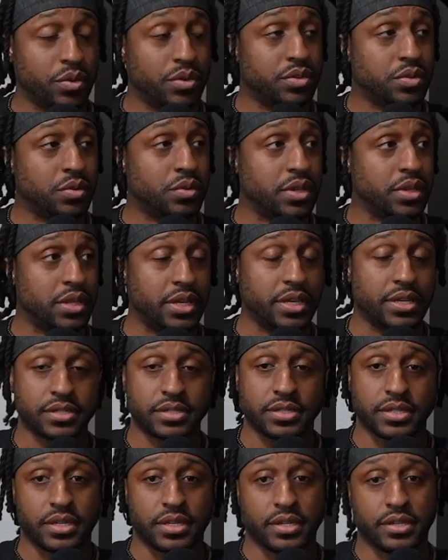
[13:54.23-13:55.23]
doing this,
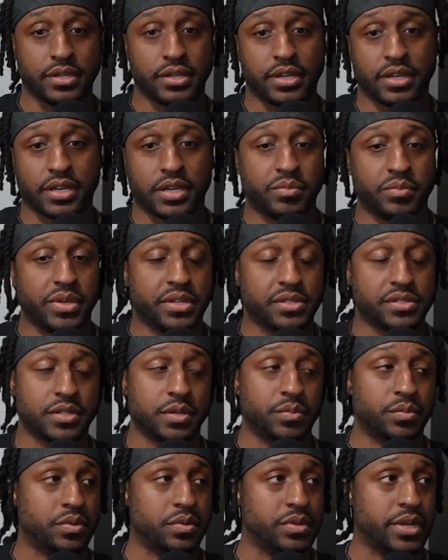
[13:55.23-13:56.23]
and it could be as
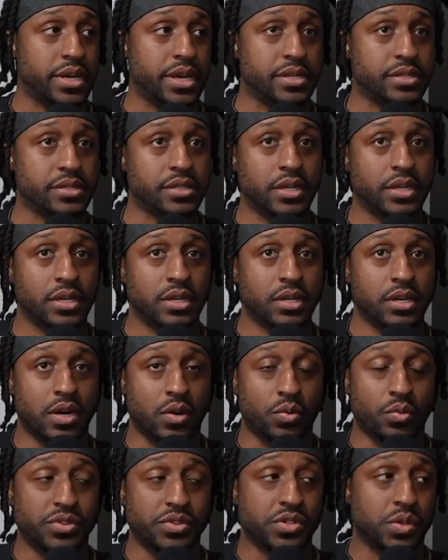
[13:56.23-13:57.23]
simple as a
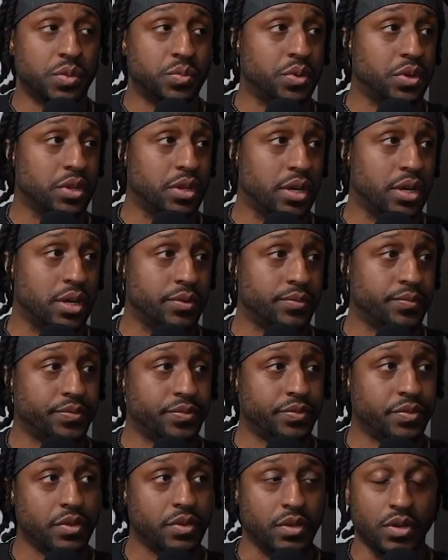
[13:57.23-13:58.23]
1-drill pull-up
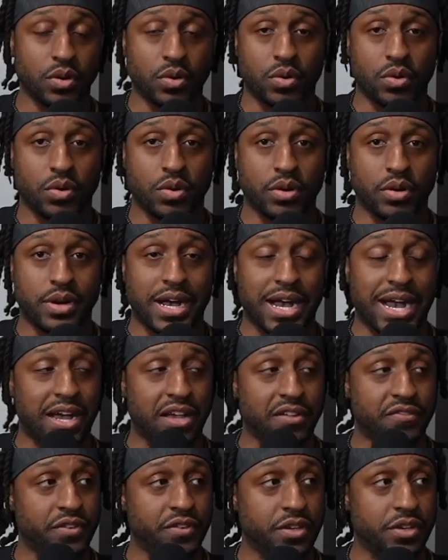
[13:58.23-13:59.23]
or a high
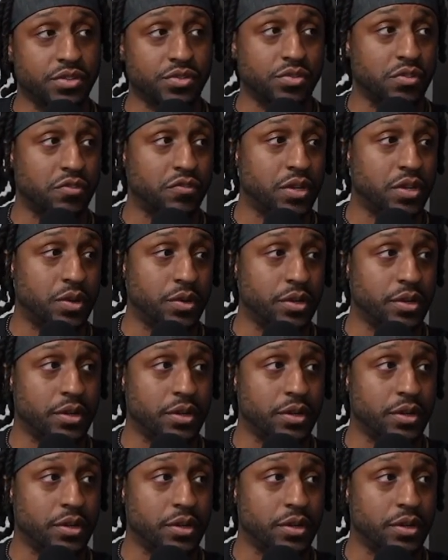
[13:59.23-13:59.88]
finish or a floater.